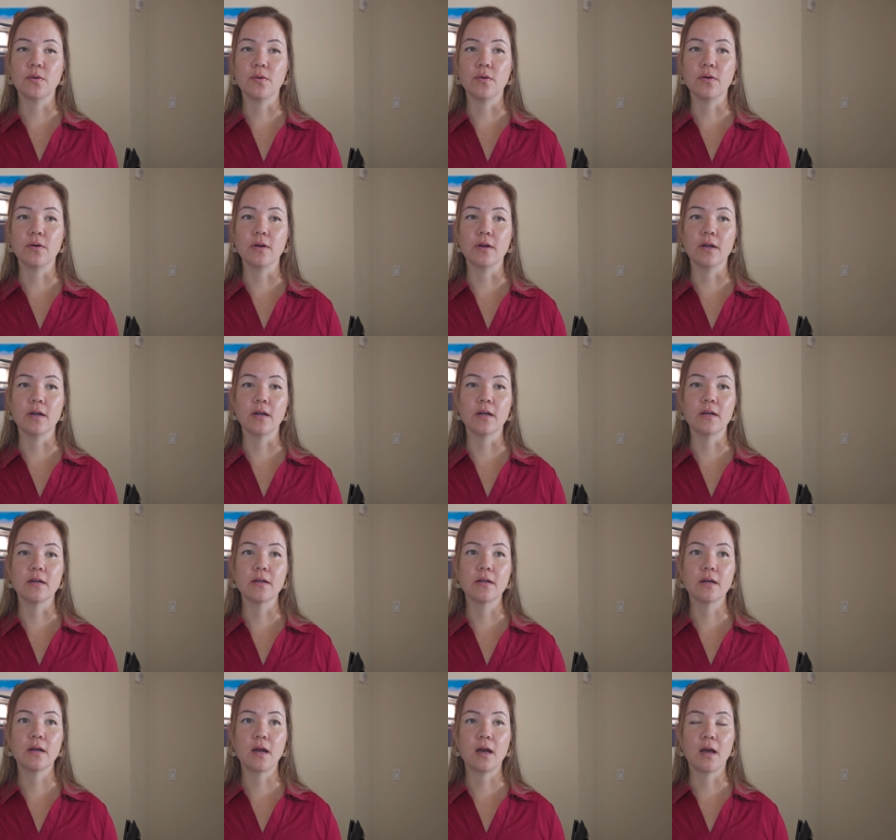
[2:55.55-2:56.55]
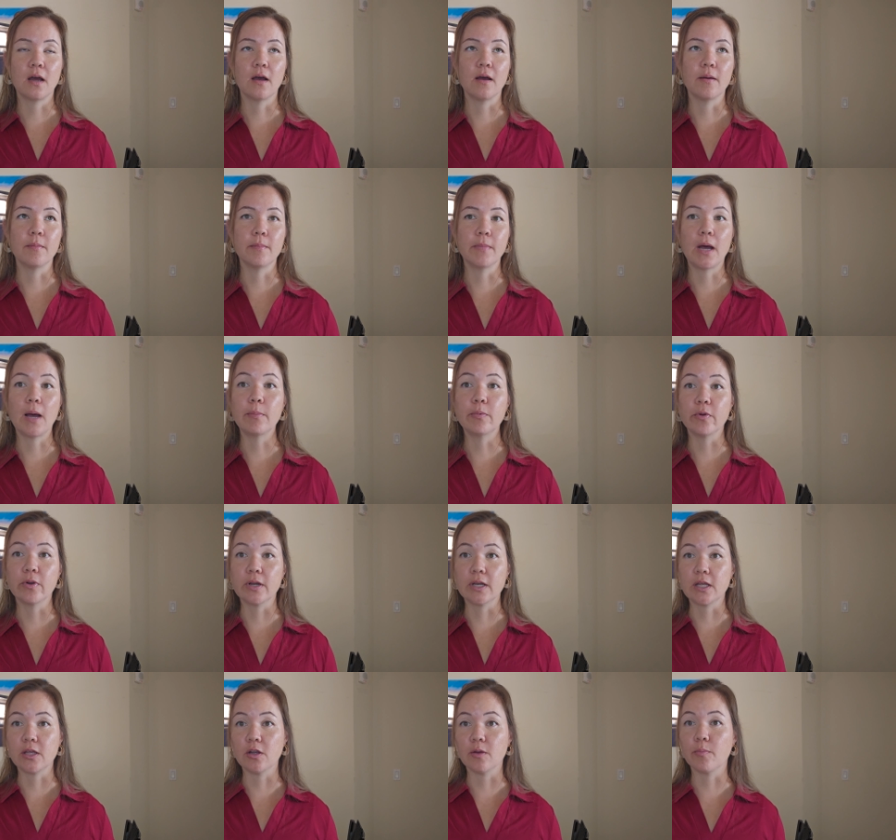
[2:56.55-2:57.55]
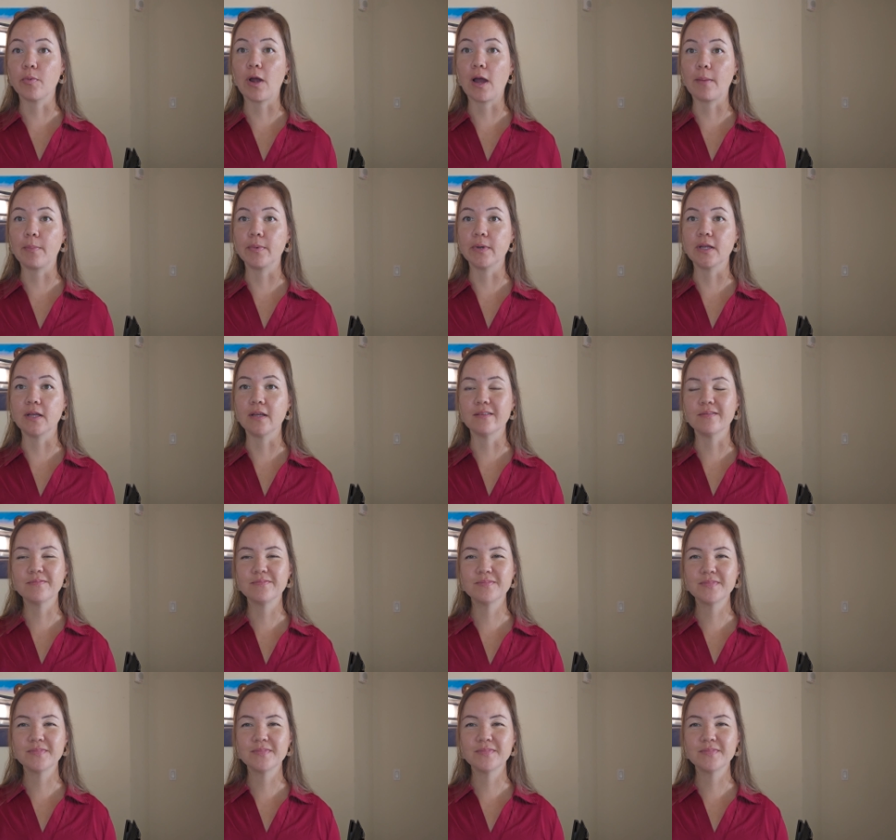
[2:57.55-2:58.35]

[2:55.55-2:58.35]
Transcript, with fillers: or upgrading your property.